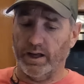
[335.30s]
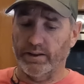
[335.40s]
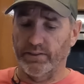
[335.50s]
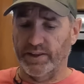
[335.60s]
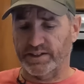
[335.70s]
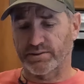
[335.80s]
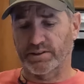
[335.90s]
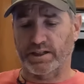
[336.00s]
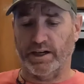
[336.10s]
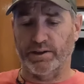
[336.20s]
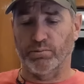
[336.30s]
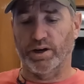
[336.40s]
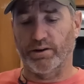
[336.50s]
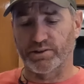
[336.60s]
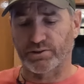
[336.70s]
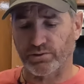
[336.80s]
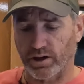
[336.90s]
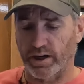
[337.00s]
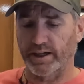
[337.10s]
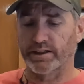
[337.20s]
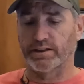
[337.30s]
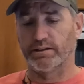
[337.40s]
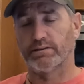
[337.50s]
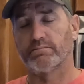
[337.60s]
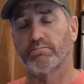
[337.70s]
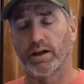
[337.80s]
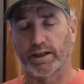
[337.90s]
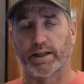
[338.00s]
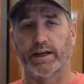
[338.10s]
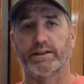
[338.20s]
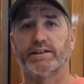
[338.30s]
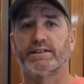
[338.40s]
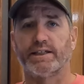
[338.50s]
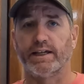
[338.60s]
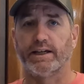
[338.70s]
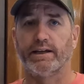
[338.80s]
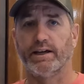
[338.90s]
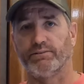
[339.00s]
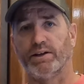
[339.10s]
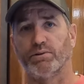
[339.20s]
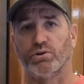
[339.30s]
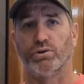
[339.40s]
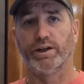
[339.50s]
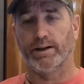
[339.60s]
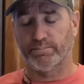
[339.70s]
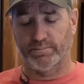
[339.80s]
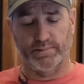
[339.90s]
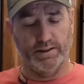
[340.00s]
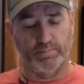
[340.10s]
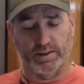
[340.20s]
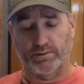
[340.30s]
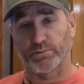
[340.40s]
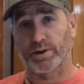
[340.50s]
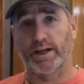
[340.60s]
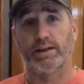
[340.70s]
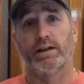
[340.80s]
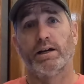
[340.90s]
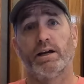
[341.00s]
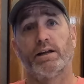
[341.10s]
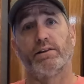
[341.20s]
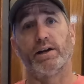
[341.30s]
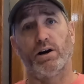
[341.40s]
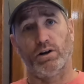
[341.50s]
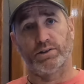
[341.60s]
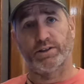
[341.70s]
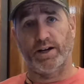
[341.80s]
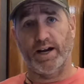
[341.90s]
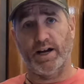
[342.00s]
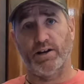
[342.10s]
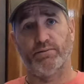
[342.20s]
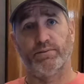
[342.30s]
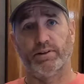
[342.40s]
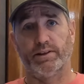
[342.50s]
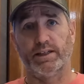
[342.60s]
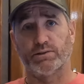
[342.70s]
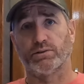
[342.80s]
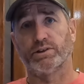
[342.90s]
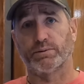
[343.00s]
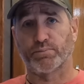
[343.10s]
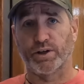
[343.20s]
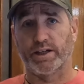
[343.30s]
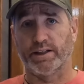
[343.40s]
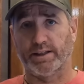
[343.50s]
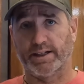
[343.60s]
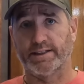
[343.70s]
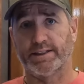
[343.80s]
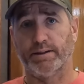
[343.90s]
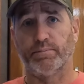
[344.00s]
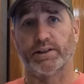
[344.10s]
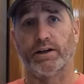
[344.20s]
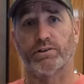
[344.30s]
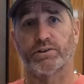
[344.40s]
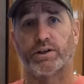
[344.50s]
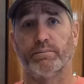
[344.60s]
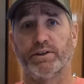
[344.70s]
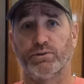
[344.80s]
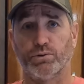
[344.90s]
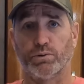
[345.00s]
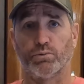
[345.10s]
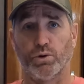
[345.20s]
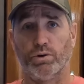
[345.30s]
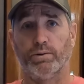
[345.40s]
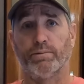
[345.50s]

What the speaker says: This is kind of what I was trying, again, to see if they would hold up. They've been great. They also have, these ones are pre-cut, like I said, but they also come into a roll.